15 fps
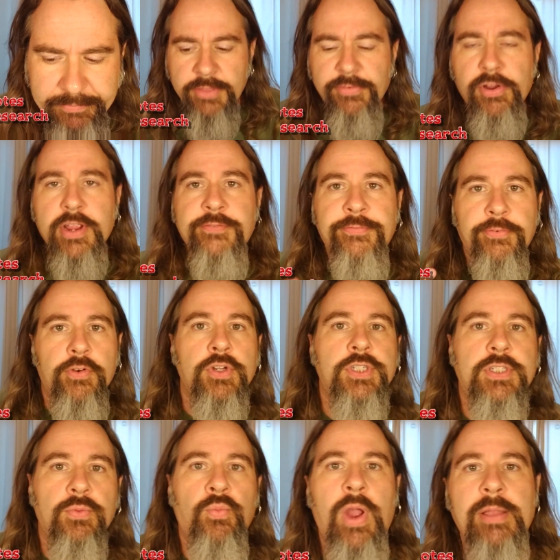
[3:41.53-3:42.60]
The very
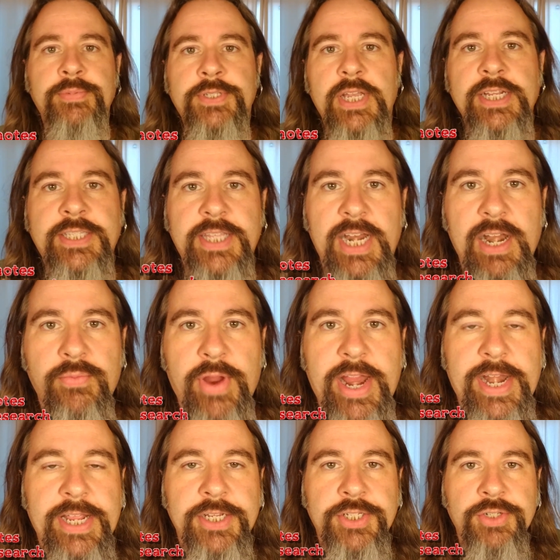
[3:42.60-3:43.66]
first websites that I
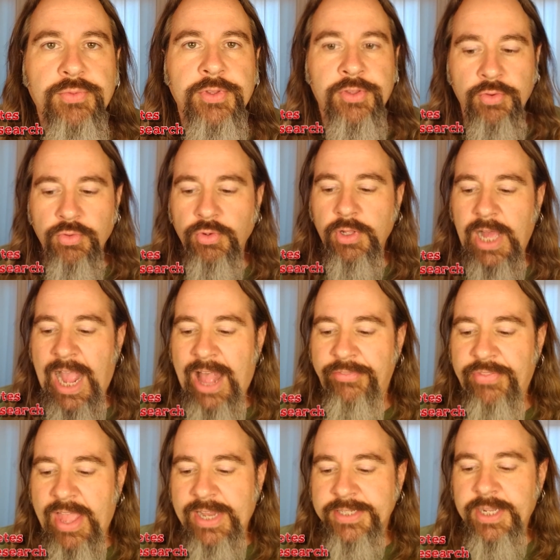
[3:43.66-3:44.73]
ran into with Google at
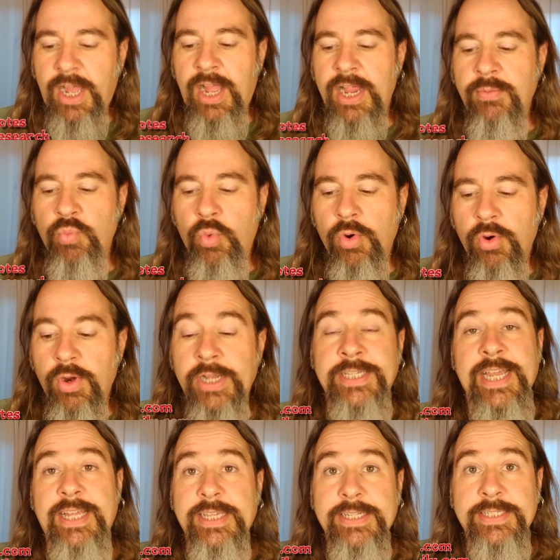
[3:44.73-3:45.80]
that time were
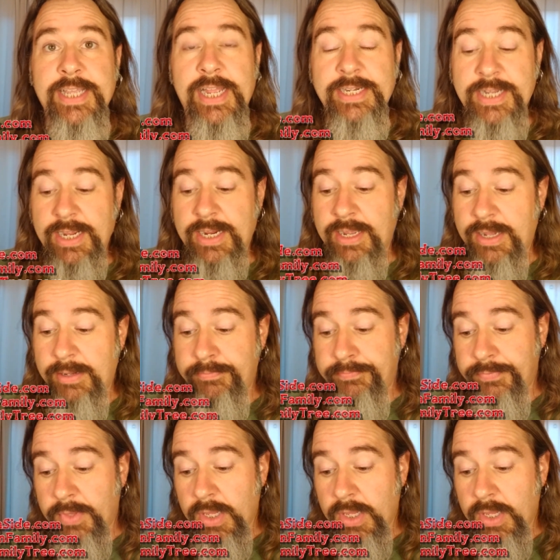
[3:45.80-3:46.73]
ItalianSide.com,